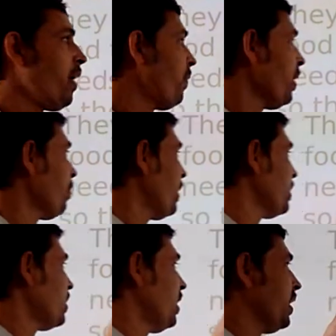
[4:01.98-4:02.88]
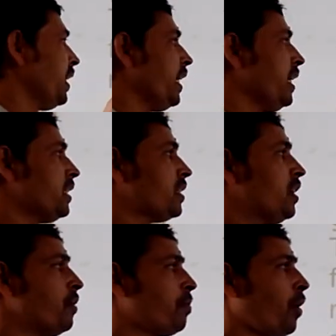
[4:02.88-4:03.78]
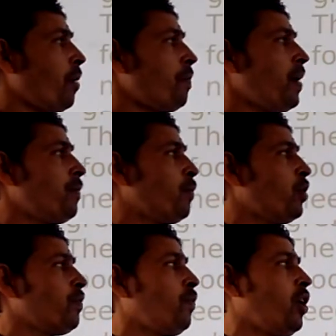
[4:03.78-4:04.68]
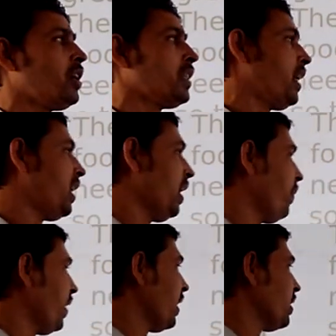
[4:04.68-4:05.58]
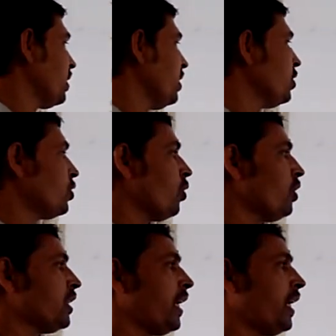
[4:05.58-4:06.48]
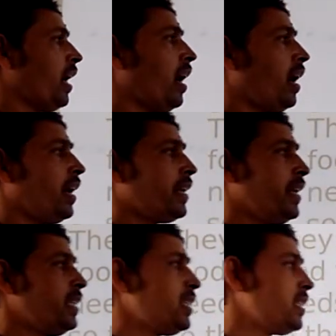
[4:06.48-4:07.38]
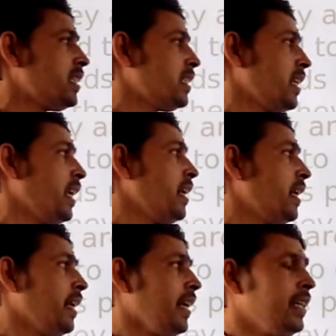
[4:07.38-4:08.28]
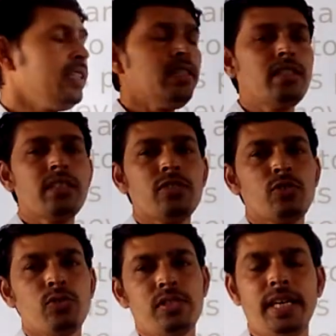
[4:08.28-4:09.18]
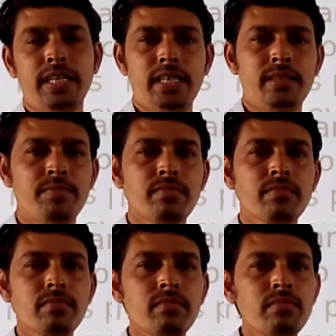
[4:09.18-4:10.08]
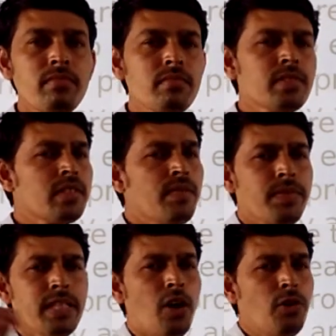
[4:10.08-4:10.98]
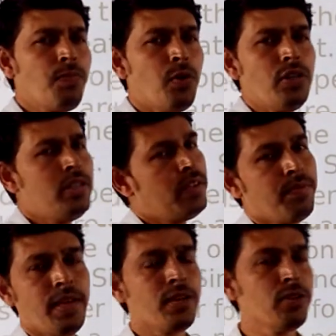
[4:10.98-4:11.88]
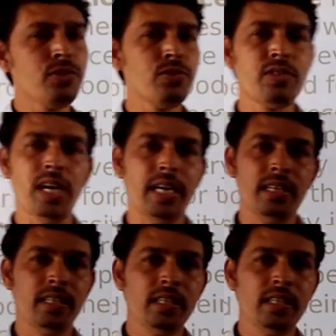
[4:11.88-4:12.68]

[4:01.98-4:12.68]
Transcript: every person needs proper food for their living, so they are necessary in society. Without food, we are going to die.